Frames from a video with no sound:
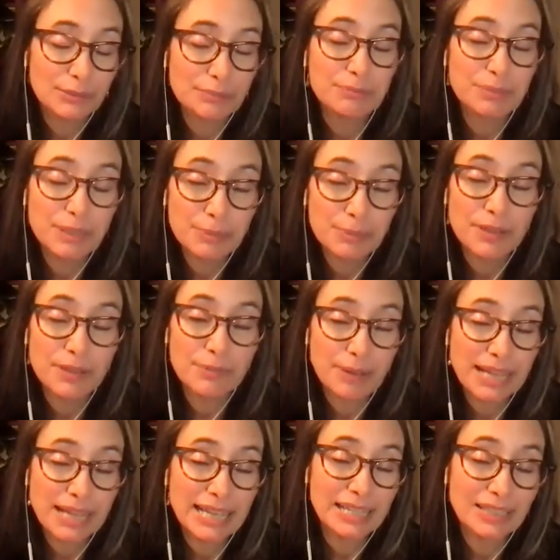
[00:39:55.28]
people are
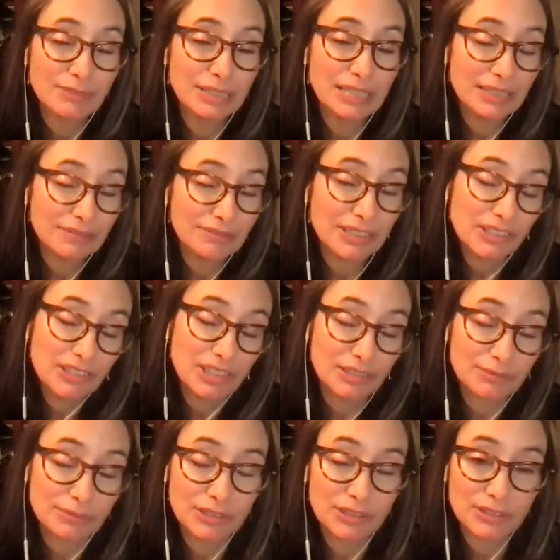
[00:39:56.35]
buying and reading
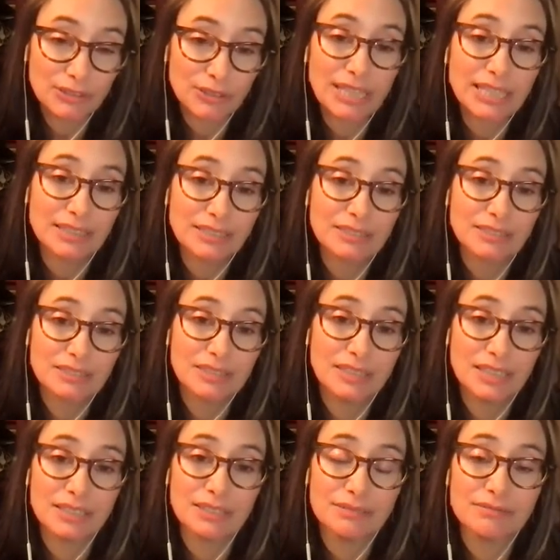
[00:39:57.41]
fiction, which is great,
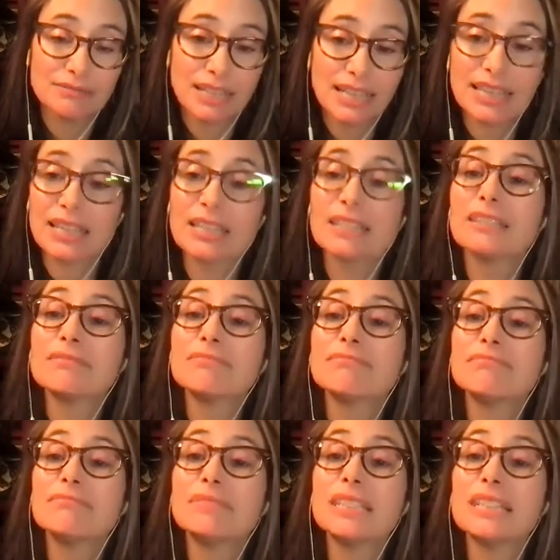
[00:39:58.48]
I think.
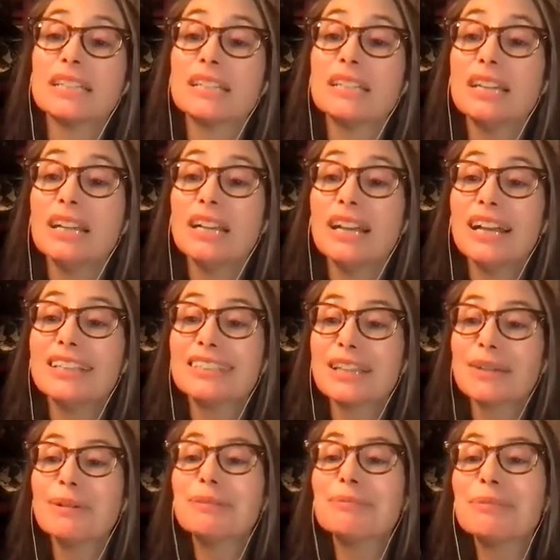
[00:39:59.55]
Yeah. And
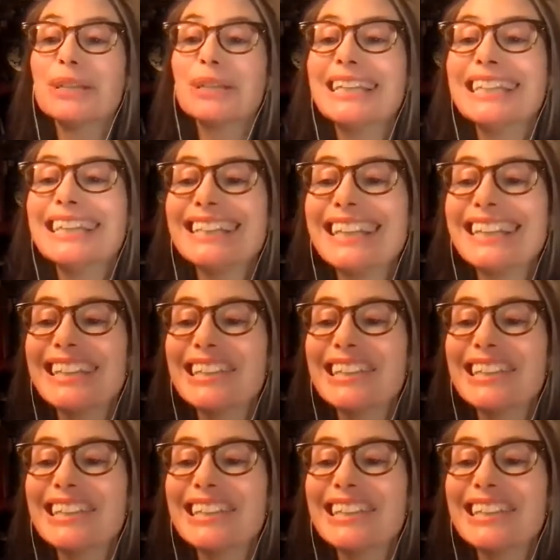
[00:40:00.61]
someone put in the